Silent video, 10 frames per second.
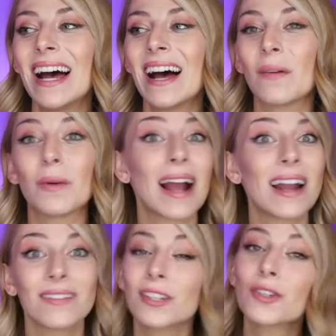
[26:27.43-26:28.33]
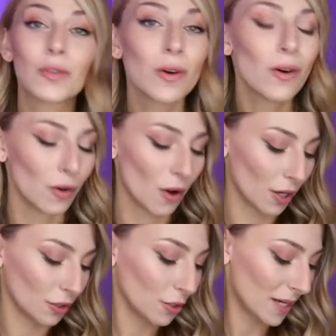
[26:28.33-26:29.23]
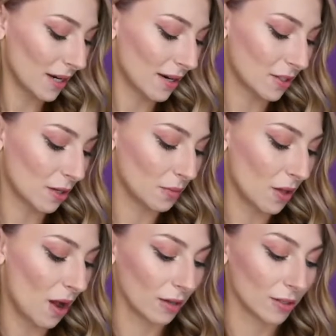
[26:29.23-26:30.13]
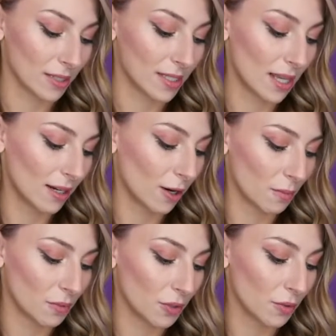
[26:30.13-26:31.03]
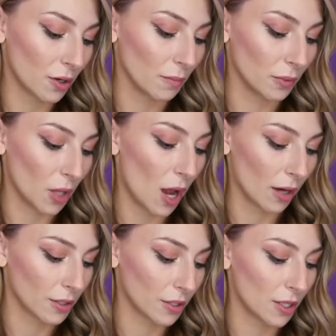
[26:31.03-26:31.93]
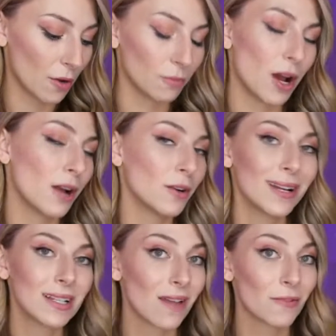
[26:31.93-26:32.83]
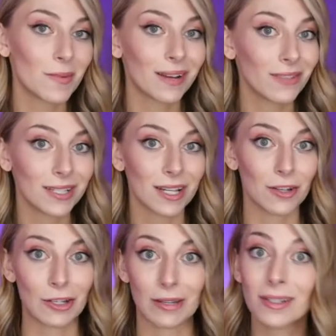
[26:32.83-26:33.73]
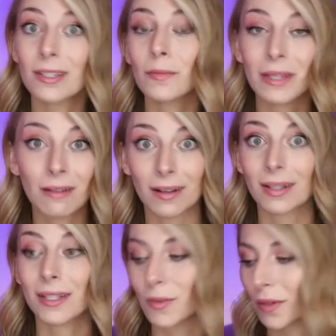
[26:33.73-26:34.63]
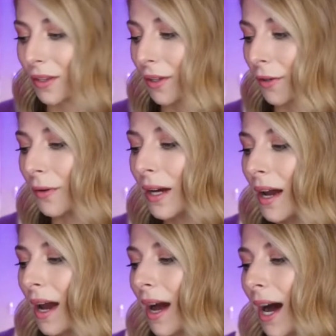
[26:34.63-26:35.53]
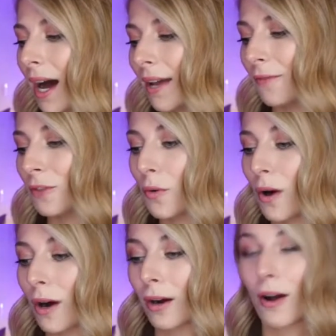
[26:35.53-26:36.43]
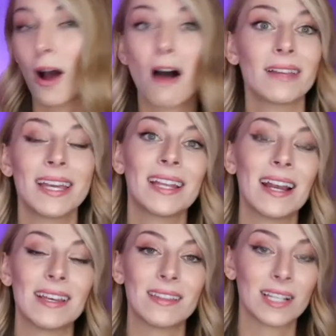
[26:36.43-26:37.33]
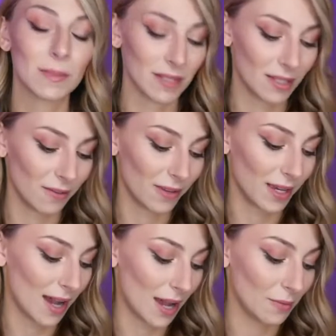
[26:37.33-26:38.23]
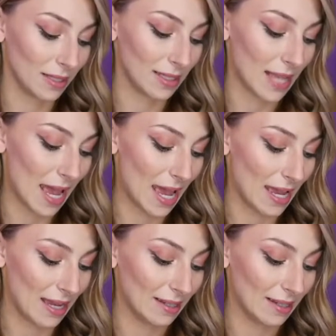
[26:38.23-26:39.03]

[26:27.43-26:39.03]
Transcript: we're out of control. Our luminaries are blocked. Our sun and our moon are blocked. So not a great time for manifestation, to be honest with you. If you are calling in anything specific, I would say